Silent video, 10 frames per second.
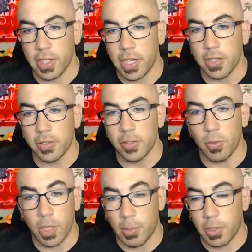that I used,
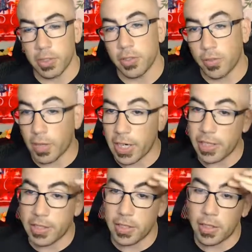the one that I'm always using for
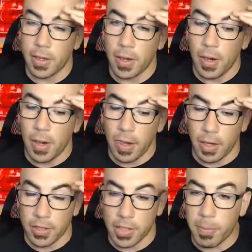casting
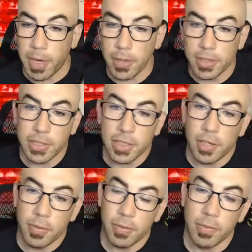top irons and
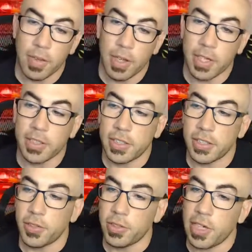stuff. I actually
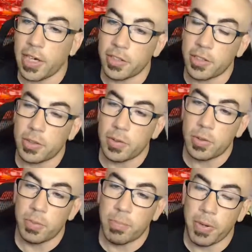just use that because it's
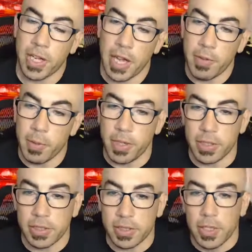pretty heavy, but
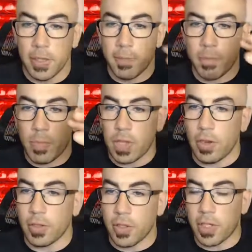it's
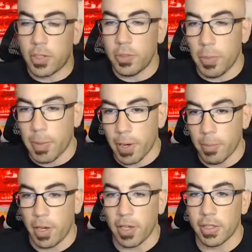also like super
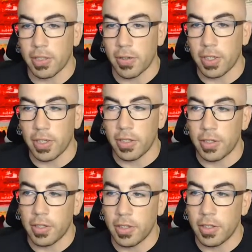parabolic, so
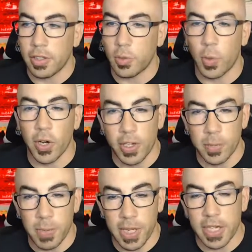it's weird.
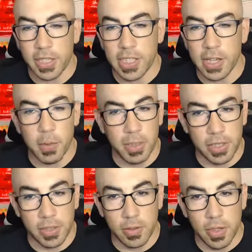It's big and it's heavy, but
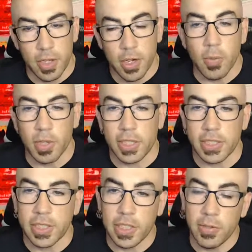it's really
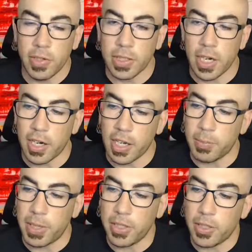sensitive and it's got a
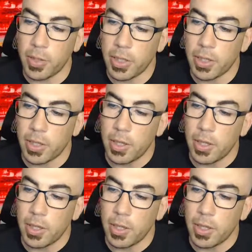nice bend to it.